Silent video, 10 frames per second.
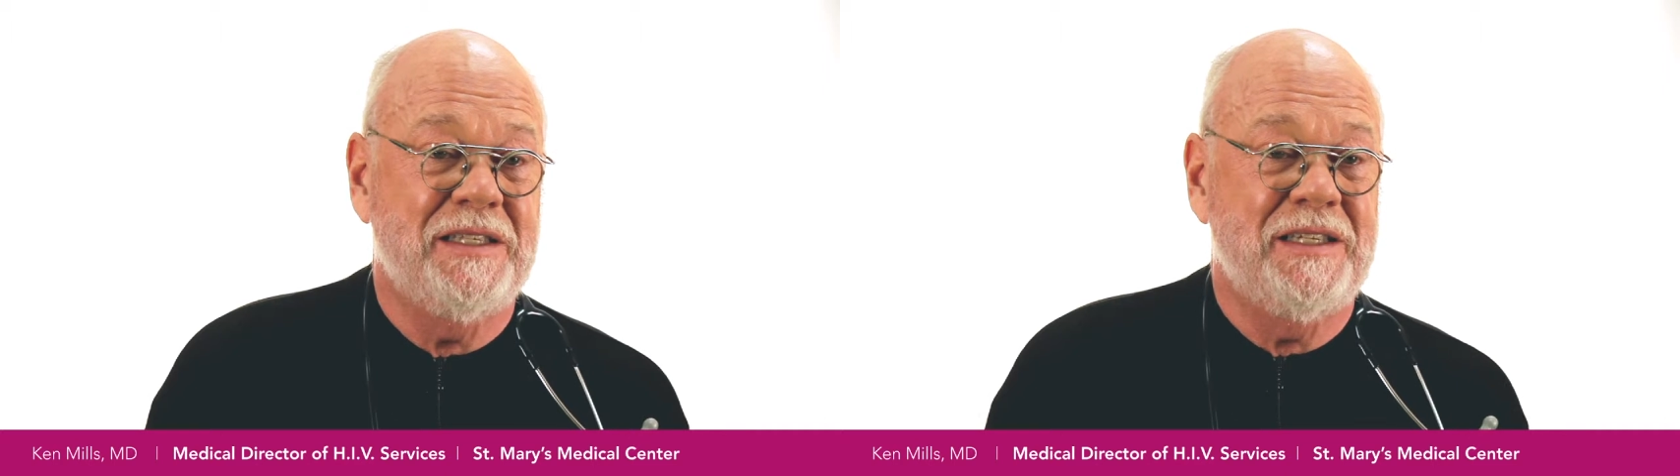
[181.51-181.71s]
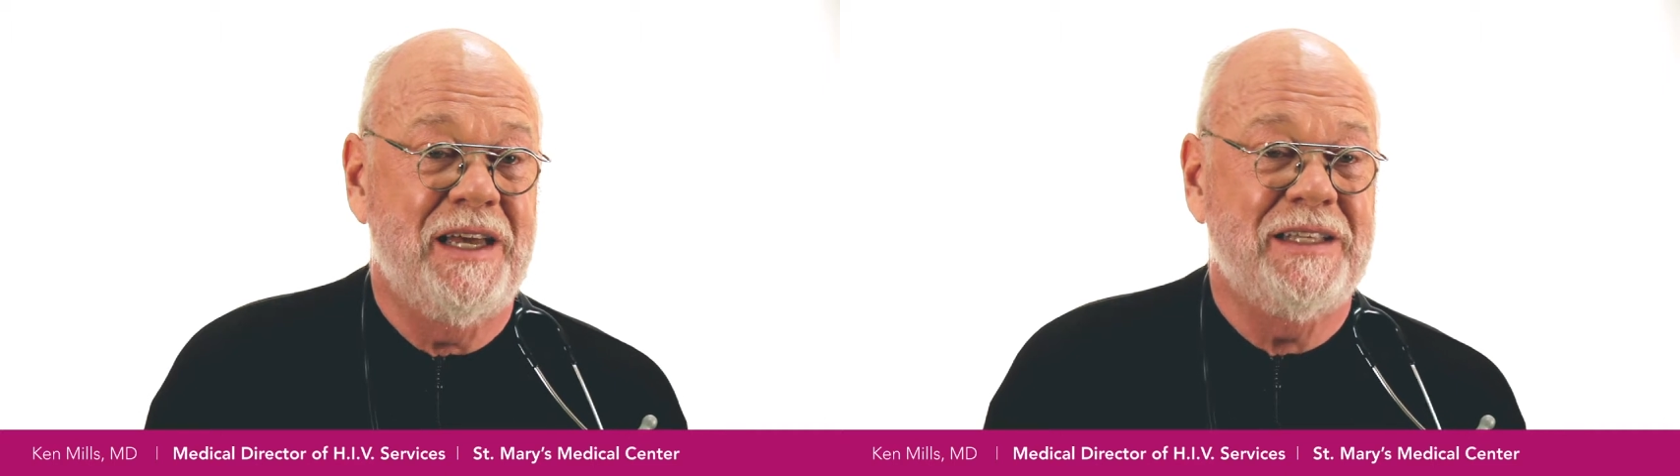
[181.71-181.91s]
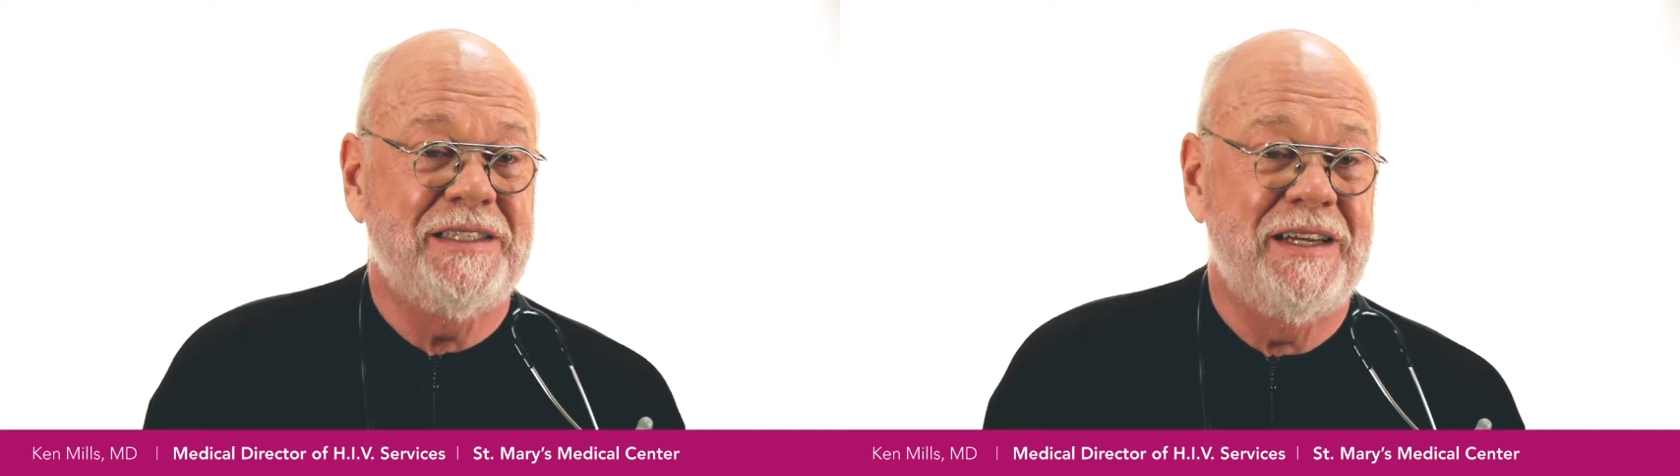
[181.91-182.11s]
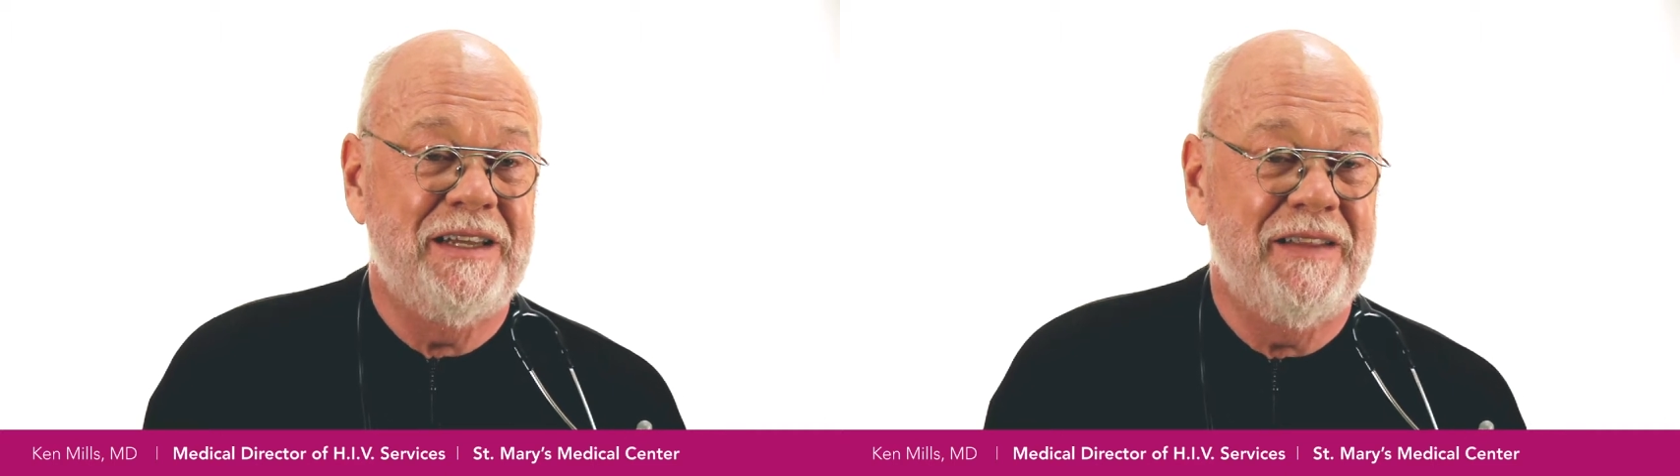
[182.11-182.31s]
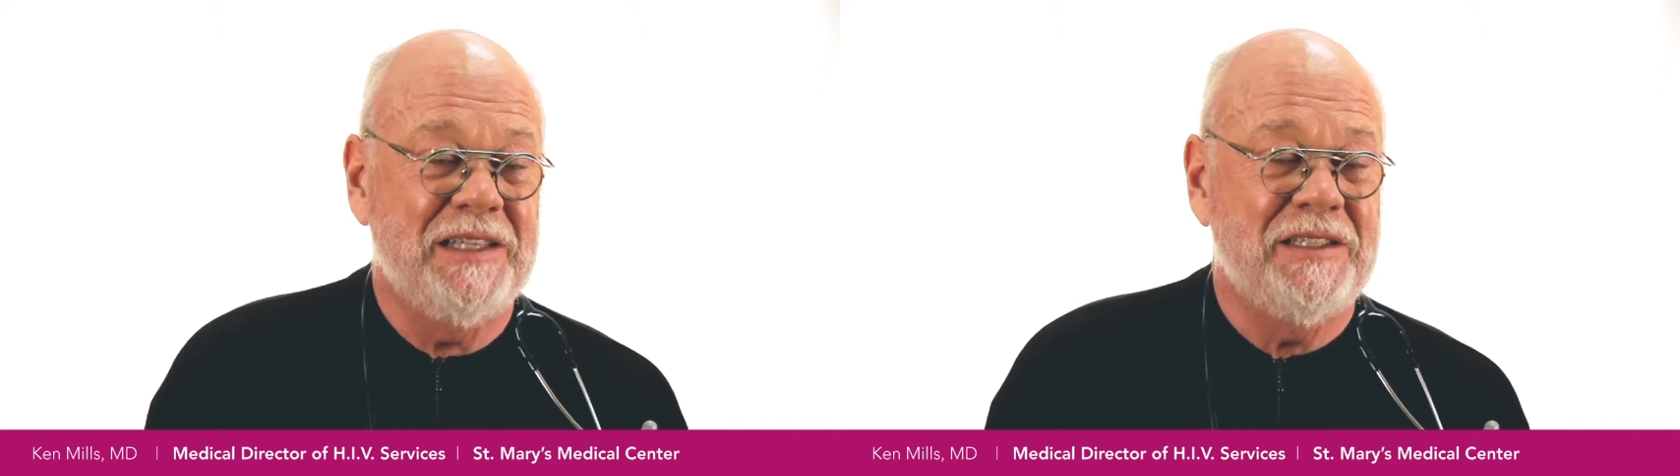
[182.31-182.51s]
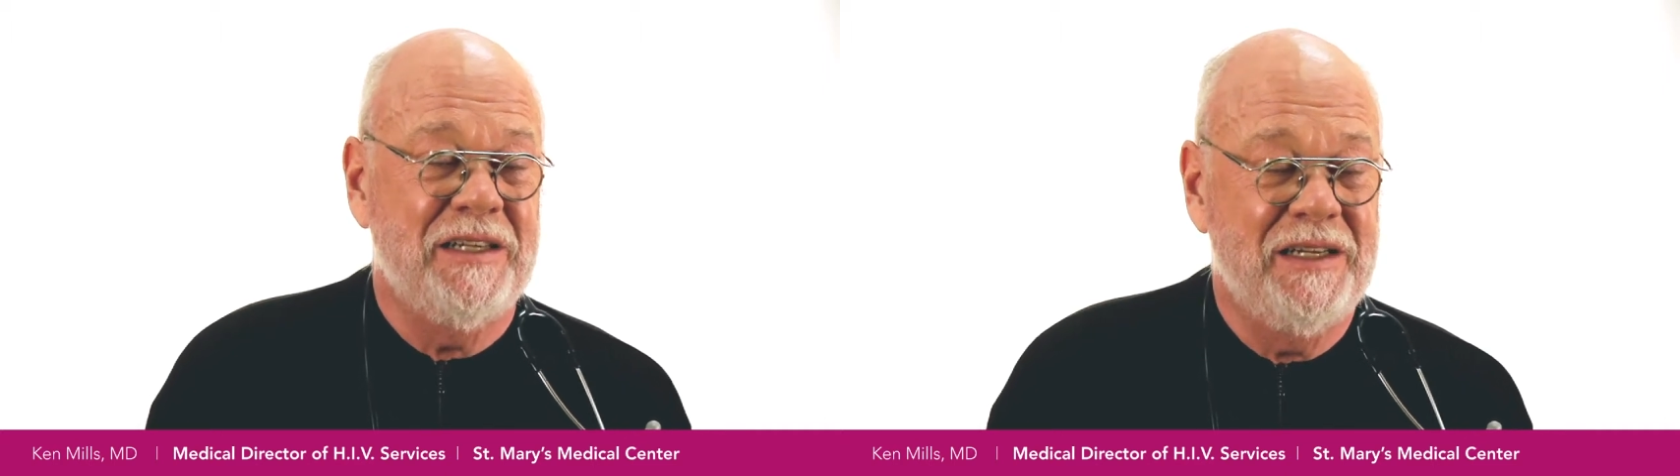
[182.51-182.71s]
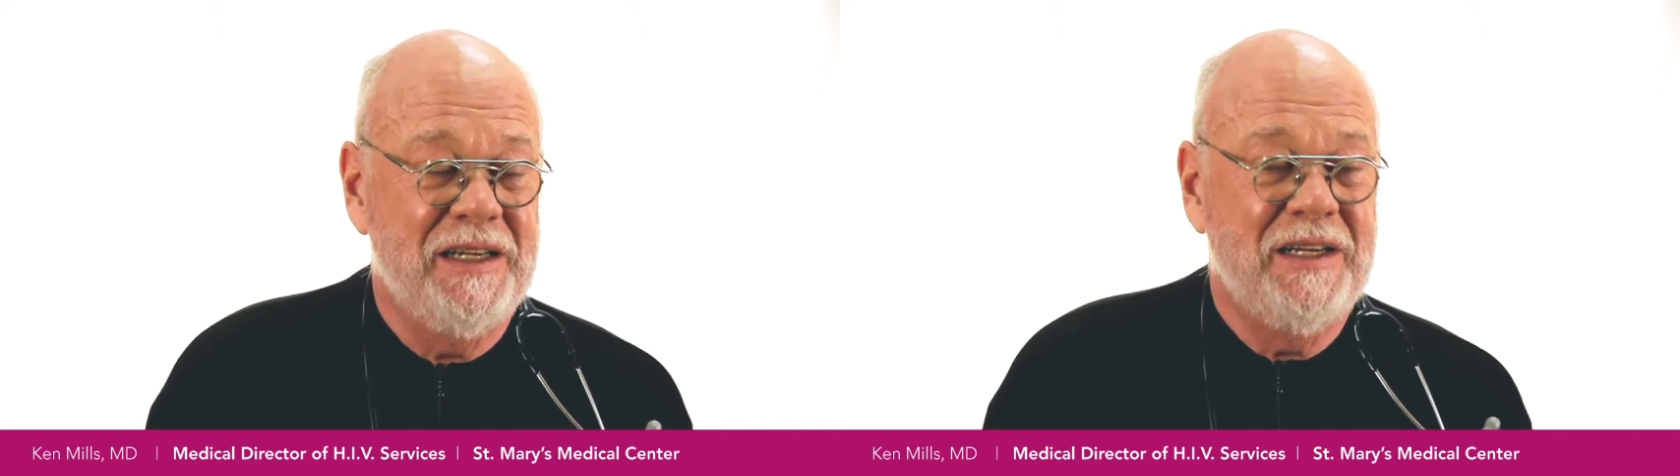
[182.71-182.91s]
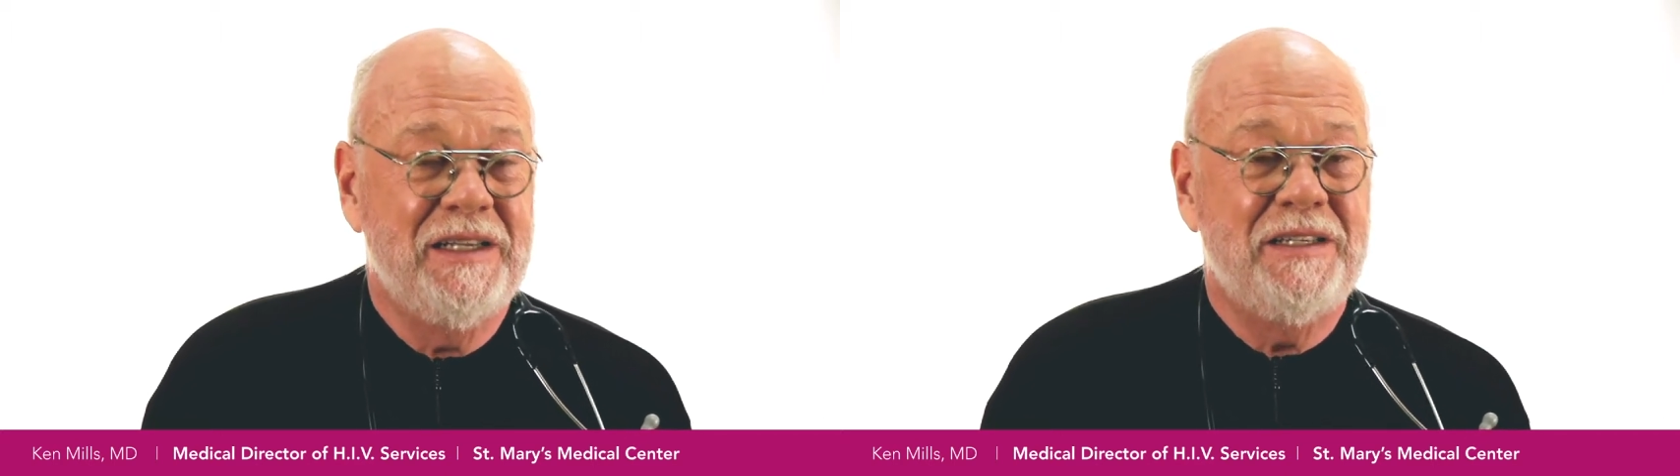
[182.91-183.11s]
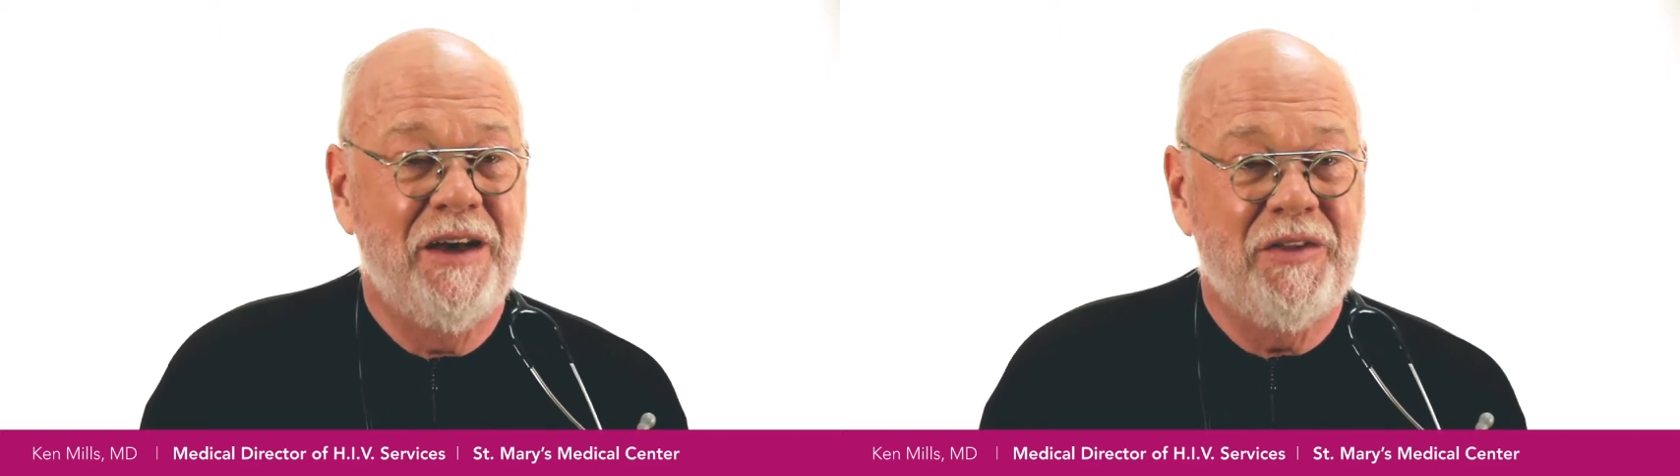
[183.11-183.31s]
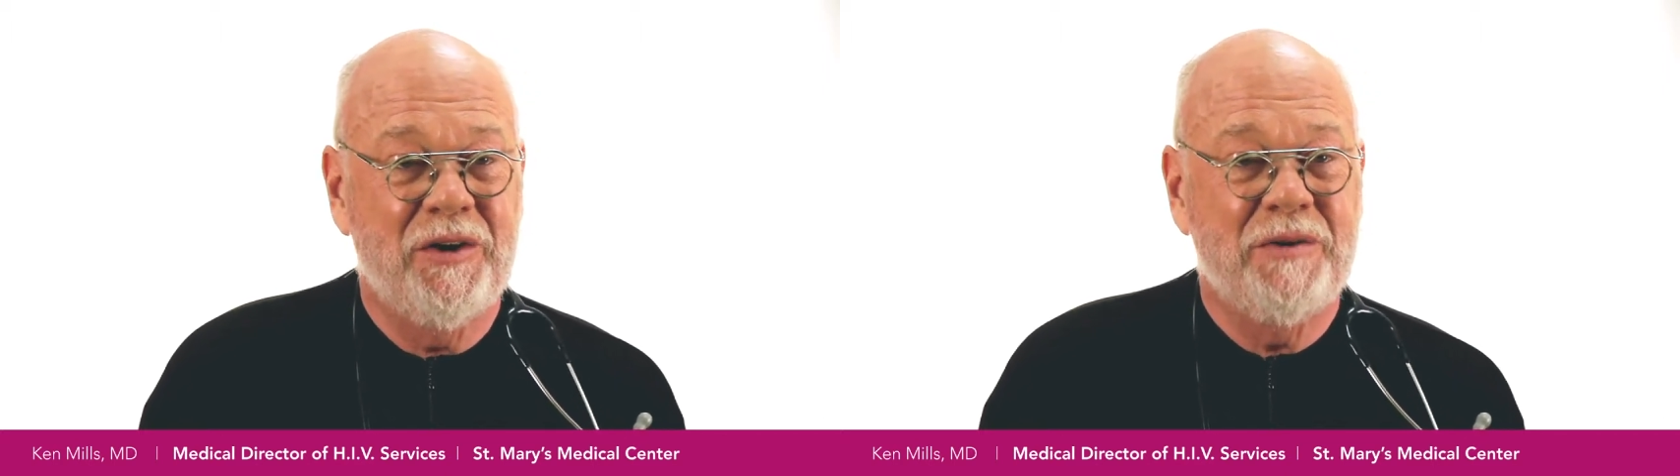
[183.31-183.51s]
States, and that's
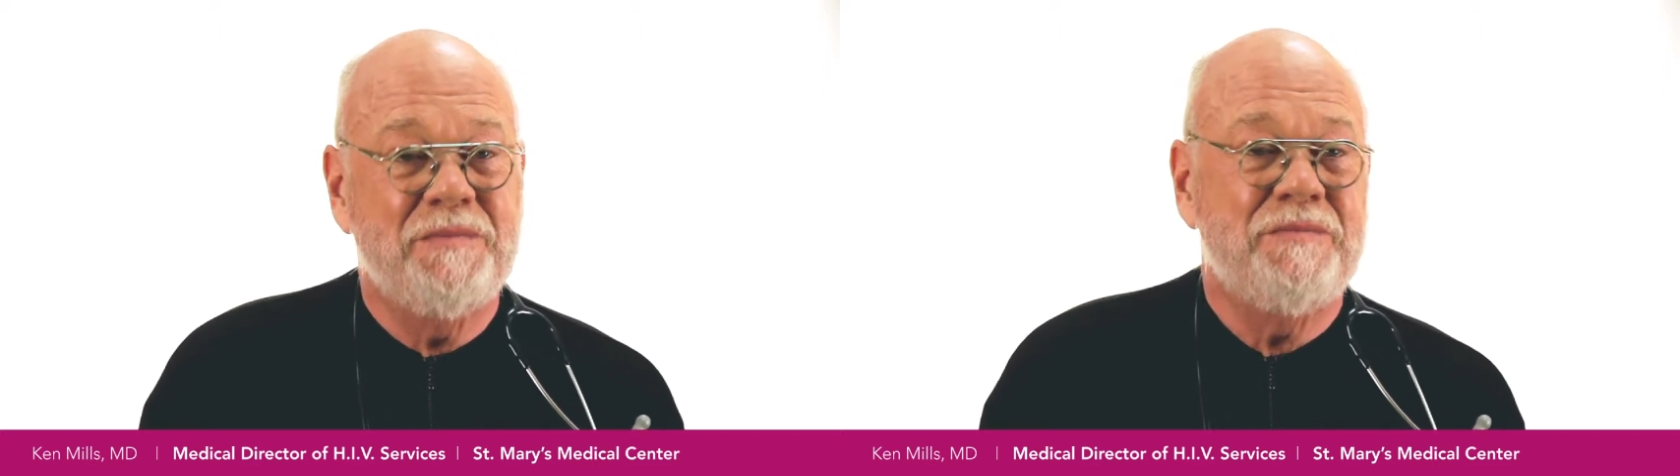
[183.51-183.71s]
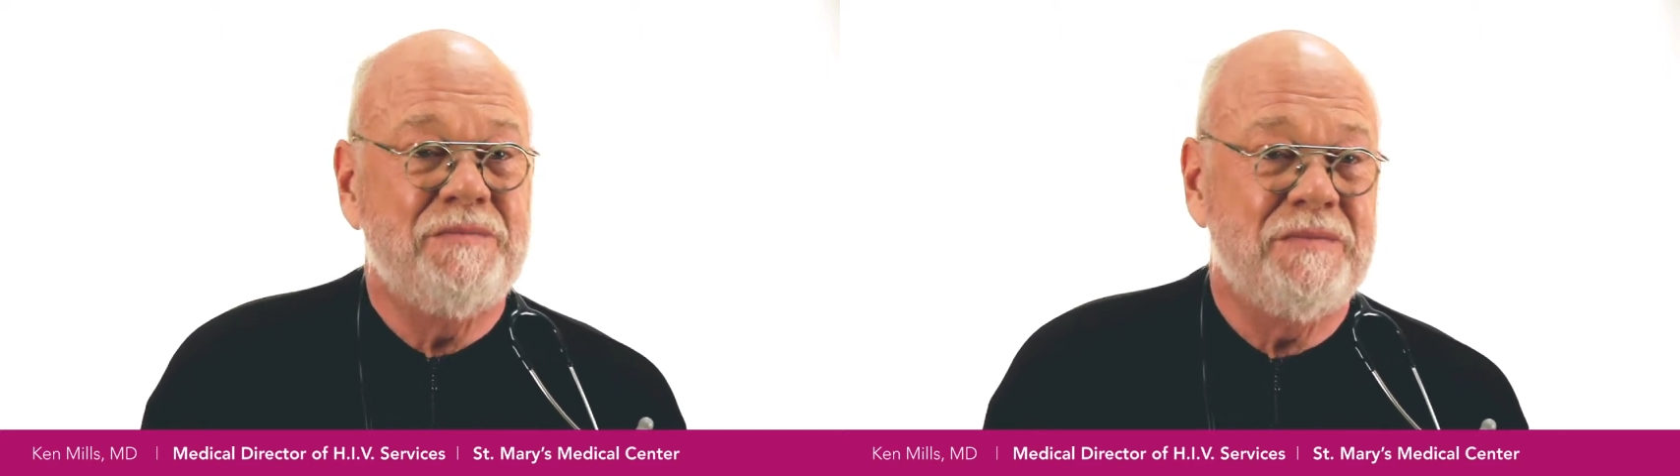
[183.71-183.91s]
another